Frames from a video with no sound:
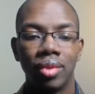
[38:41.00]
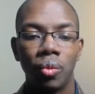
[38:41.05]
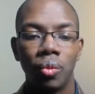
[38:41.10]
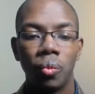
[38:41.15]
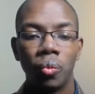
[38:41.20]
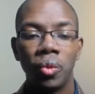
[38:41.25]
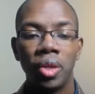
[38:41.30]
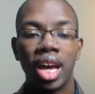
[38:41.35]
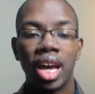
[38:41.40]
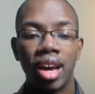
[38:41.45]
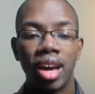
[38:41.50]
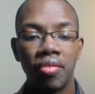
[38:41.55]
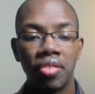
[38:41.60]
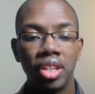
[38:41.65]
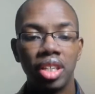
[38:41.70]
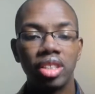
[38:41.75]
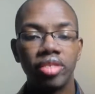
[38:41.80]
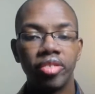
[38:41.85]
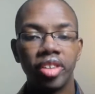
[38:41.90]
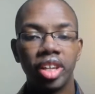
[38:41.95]
We have
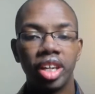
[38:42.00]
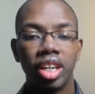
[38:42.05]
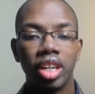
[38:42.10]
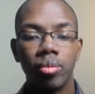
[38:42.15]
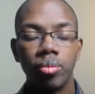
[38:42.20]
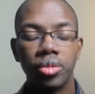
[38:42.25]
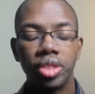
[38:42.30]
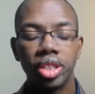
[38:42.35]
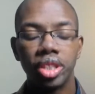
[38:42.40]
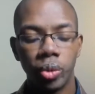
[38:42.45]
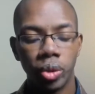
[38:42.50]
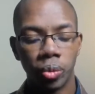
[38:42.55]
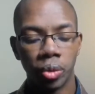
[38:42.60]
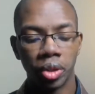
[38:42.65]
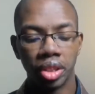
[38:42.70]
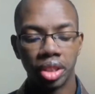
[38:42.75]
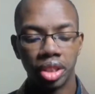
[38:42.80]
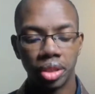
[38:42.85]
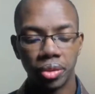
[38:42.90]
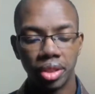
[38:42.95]
these flames and we
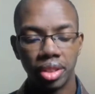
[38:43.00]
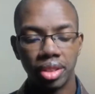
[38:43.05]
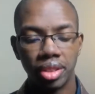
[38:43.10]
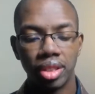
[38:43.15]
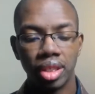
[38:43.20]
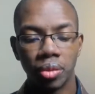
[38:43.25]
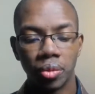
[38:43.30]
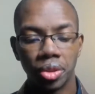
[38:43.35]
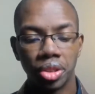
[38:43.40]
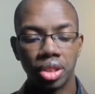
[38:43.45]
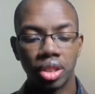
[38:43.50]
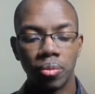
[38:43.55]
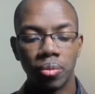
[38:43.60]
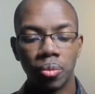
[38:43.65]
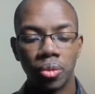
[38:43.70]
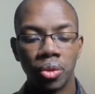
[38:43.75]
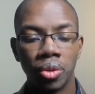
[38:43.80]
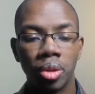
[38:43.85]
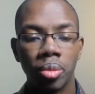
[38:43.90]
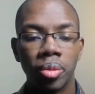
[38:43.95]
work to extinguish them
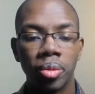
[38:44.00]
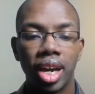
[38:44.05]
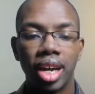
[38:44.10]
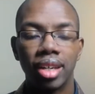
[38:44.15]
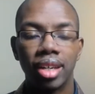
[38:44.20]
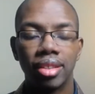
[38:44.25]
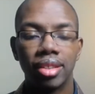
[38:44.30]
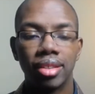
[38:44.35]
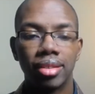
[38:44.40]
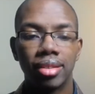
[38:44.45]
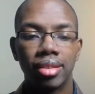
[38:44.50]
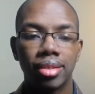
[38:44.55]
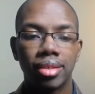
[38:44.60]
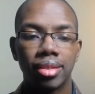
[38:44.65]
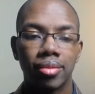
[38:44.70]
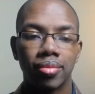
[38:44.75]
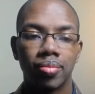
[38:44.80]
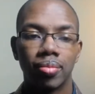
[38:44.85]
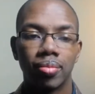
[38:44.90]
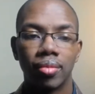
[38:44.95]
through the practice.
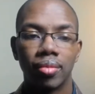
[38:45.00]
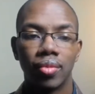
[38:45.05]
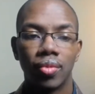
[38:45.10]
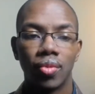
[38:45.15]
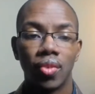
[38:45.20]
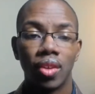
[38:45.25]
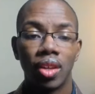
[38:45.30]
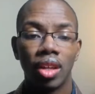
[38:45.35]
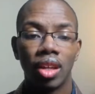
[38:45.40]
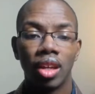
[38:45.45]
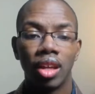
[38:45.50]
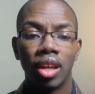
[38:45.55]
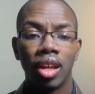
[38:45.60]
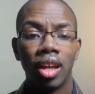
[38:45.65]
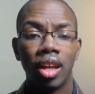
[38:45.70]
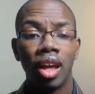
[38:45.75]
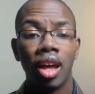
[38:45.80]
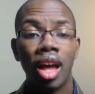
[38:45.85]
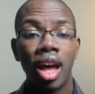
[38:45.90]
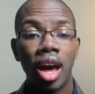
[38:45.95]

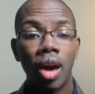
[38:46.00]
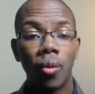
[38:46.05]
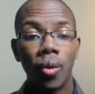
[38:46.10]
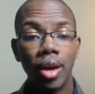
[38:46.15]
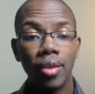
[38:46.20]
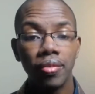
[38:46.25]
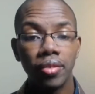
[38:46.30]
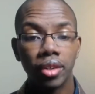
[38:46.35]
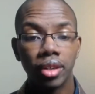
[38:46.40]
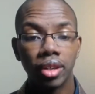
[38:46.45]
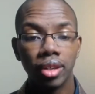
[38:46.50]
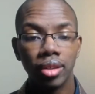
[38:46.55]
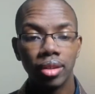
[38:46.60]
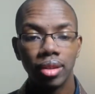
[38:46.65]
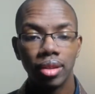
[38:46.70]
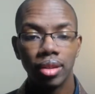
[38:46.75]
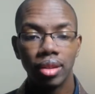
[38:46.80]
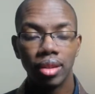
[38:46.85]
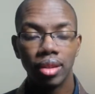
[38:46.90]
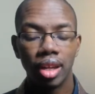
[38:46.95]

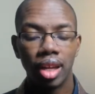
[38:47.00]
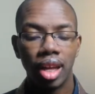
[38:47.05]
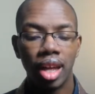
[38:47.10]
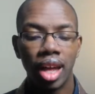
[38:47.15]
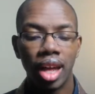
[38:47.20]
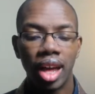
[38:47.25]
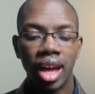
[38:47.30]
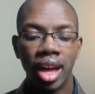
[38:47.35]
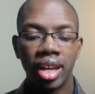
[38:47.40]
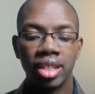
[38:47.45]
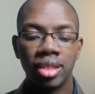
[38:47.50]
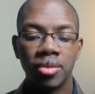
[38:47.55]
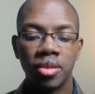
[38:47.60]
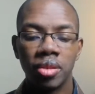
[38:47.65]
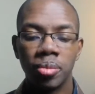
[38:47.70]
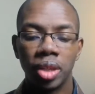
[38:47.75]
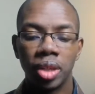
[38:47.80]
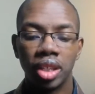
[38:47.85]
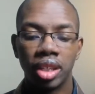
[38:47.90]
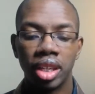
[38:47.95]
However, as
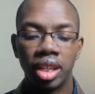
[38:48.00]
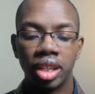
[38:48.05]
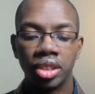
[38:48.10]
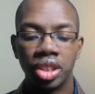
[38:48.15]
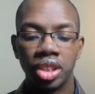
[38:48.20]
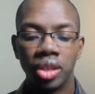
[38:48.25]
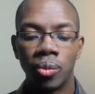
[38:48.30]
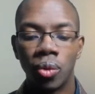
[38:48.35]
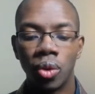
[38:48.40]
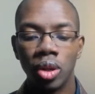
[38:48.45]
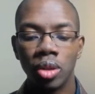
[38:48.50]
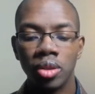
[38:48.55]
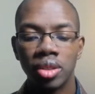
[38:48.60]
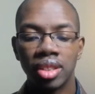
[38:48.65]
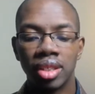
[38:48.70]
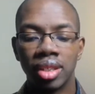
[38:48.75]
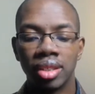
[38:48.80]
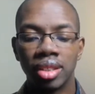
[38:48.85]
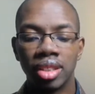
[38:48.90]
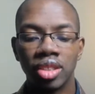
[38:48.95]
Vimalakirti warns
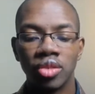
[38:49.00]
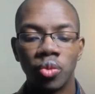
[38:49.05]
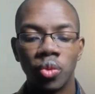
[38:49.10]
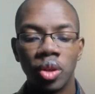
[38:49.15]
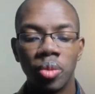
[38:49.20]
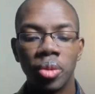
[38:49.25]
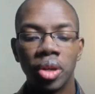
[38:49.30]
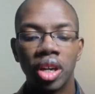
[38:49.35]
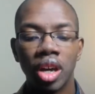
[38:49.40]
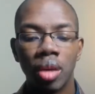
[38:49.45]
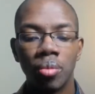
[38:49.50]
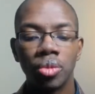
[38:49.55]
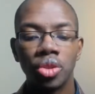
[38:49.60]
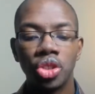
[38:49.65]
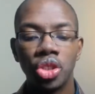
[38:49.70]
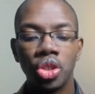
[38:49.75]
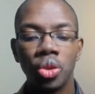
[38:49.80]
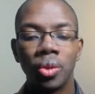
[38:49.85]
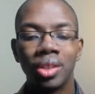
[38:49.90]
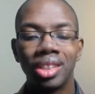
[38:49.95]
us, if we become
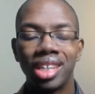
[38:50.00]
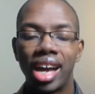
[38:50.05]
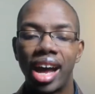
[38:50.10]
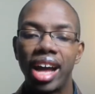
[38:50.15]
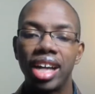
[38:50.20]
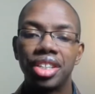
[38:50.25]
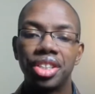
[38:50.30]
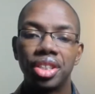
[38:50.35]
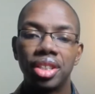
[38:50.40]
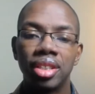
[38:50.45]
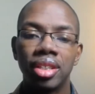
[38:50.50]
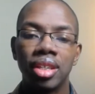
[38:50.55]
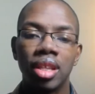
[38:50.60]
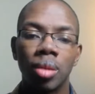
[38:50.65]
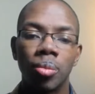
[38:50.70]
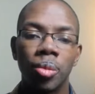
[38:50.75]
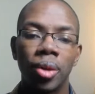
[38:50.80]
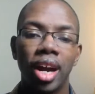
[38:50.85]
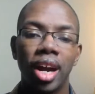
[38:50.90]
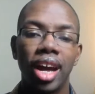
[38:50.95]
too attached to
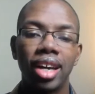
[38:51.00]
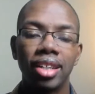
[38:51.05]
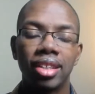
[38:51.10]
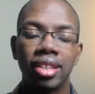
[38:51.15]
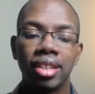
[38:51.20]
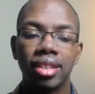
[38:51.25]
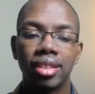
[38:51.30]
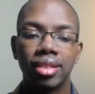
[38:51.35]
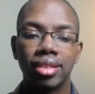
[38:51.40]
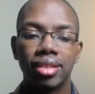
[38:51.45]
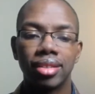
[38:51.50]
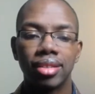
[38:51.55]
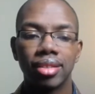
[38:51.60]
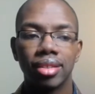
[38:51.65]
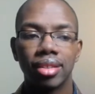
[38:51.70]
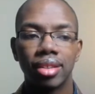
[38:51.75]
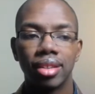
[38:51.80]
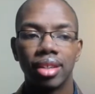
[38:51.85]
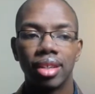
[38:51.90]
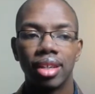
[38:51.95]
the practice,
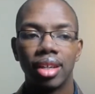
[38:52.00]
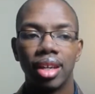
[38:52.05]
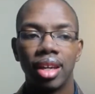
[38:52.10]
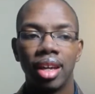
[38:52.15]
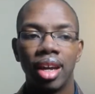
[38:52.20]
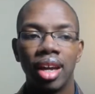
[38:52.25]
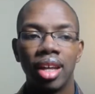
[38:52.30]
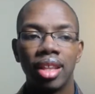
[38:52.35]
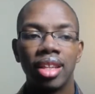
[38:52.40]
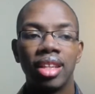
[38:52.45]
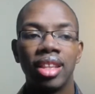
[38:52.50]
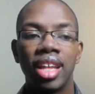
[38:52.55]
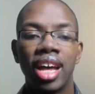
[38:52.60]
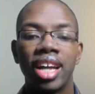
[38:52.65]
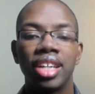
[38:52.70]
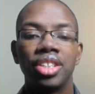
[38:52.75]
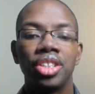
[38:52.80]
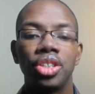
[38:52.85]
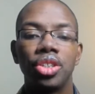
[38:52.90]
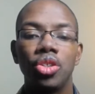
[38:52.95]
then
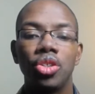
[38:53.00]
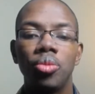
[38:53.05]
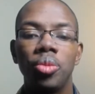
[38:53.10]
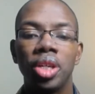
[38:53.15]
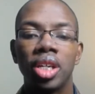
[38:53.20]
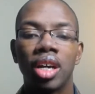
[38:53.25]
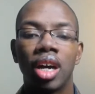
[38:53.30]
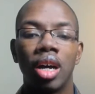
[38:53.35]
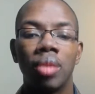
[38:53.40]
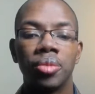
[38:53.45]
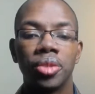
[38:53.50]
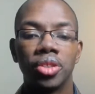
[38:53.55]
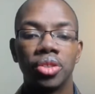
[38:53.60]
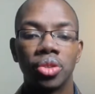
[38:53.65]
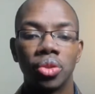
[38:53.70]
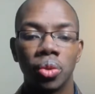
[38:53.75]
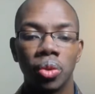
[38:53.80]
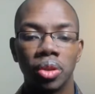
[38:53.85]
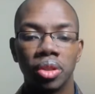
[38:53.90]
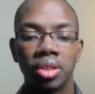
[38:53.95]
that too becomes a
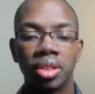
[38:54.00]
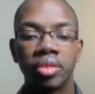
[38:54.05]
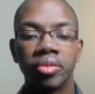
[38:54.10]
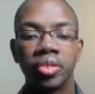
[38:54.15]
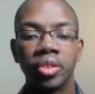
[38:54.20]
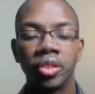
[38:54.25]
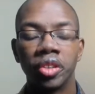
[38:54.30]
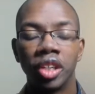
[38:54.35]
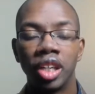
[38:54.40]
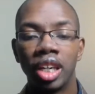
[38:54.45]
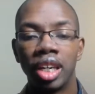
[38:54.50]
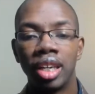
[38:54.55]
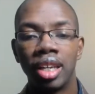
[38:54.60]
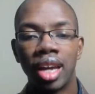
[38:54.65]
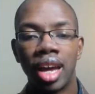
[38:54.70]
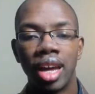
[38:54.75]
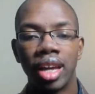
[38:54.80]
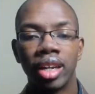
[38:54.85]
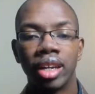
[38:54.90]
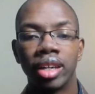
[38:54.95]
source of greed,
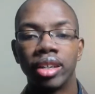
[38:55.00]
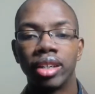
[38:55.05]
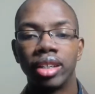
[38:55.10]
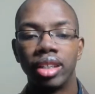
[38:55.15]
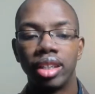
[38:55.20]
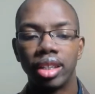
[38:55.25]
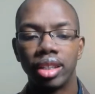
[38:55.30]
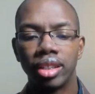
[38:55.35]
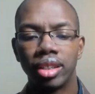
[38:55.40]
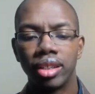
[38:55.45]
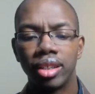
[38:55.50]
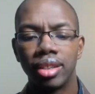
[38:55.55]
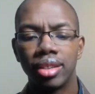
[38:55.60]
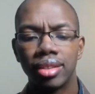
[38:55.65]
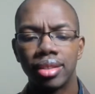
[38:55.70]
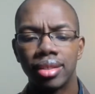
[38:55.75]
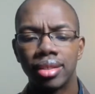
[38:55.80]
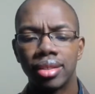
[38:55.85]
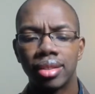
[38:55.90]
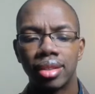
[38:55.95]
anger, and
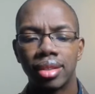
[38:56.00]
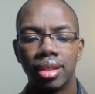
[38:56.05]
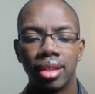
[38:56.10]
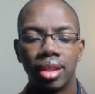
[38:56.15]
ignorance.